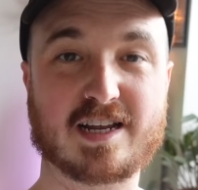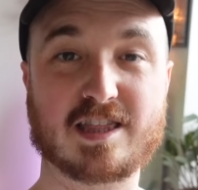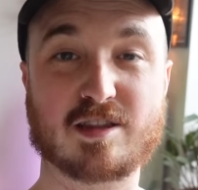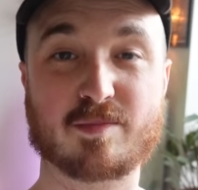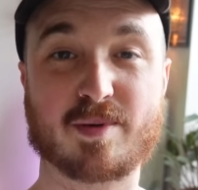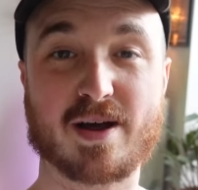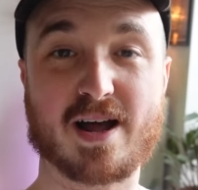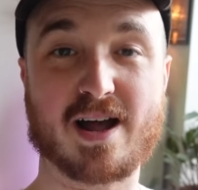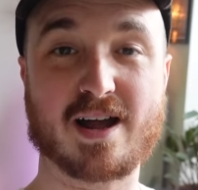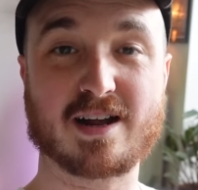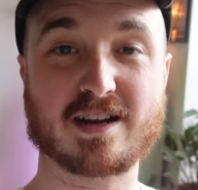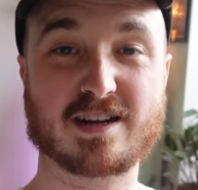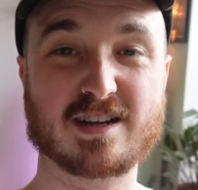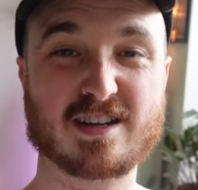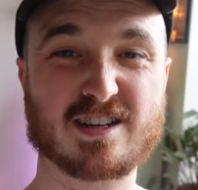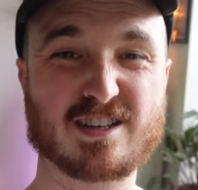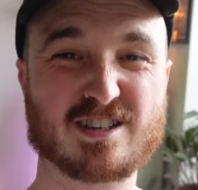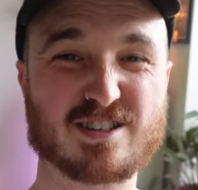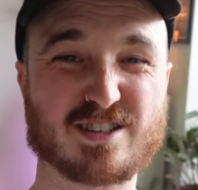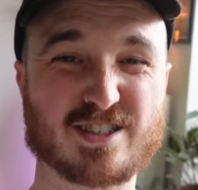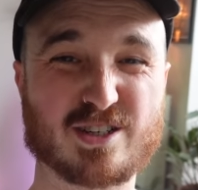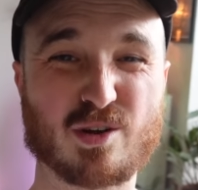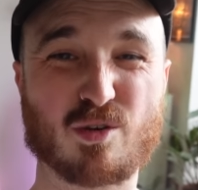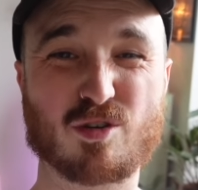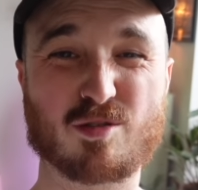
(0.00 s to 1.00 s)
in the bag.
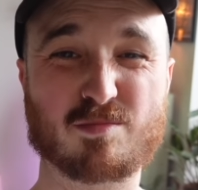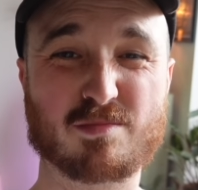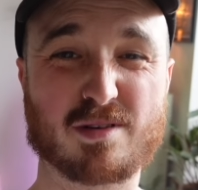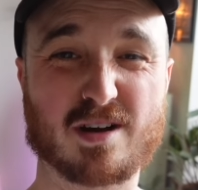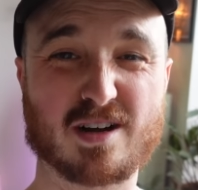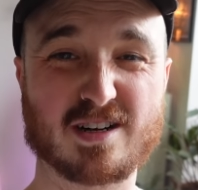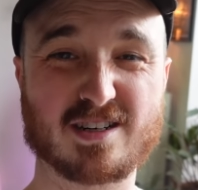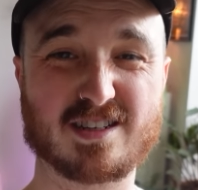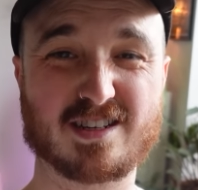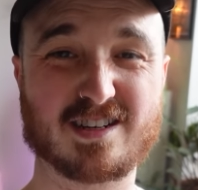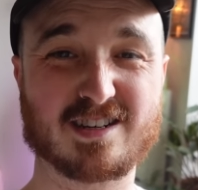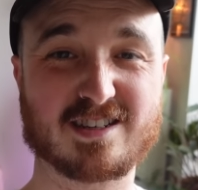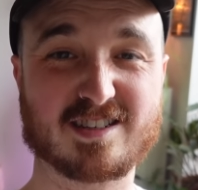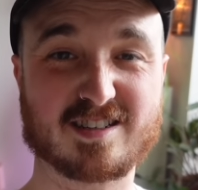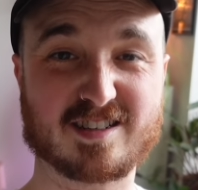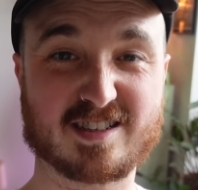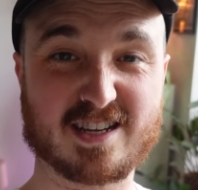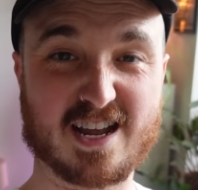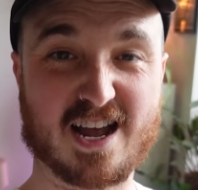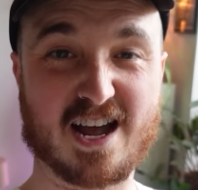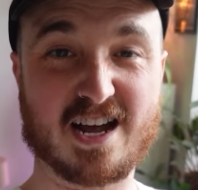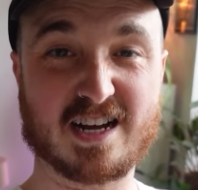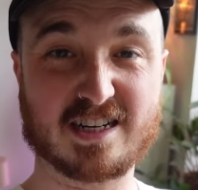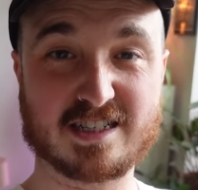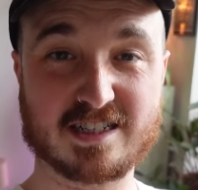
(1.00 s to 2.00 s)
Stolen bike,
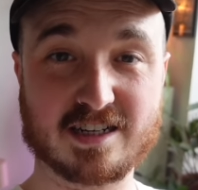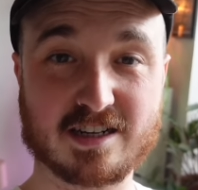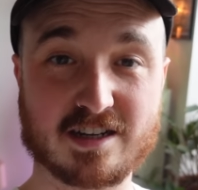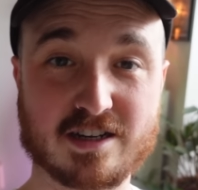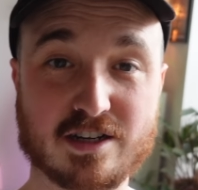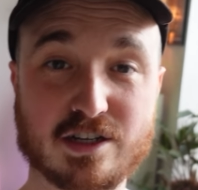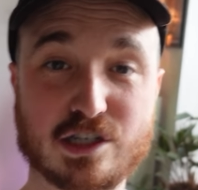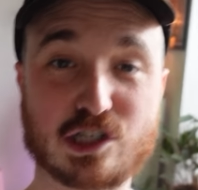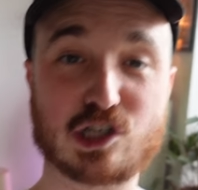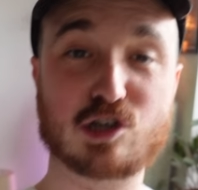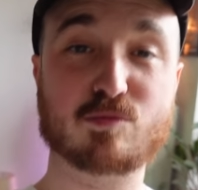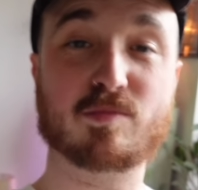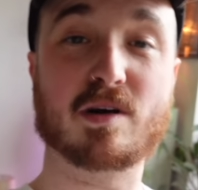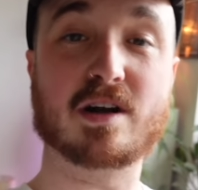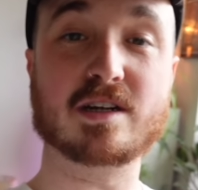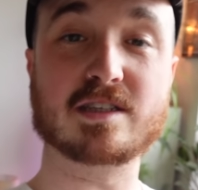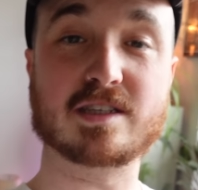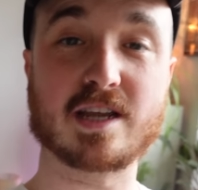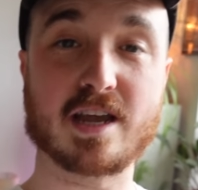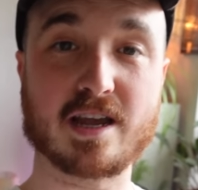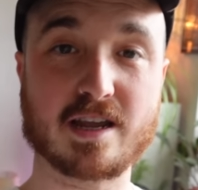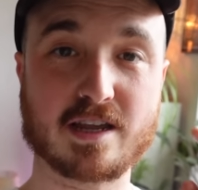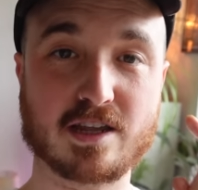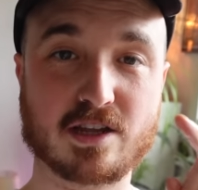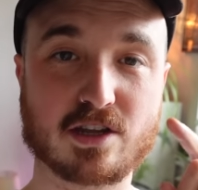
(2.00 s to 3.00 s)
sad. New bike
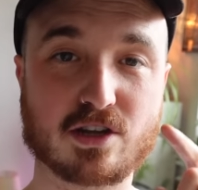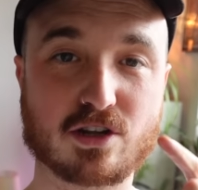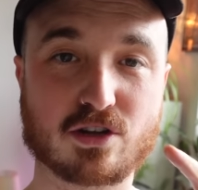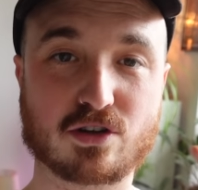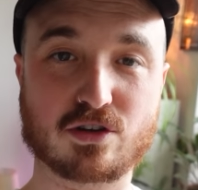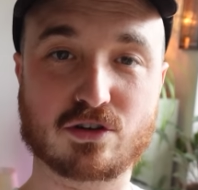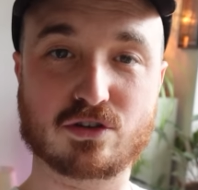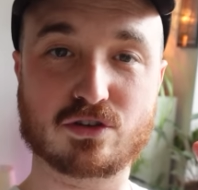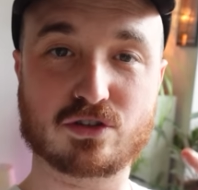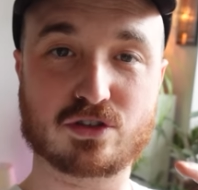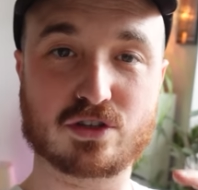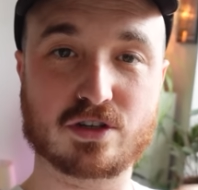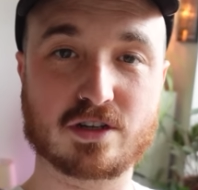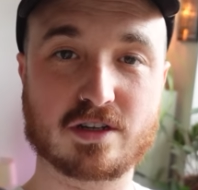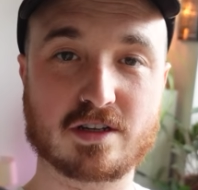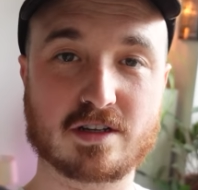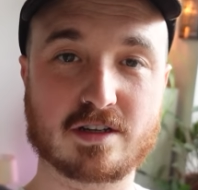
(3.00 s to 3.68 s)
day, good.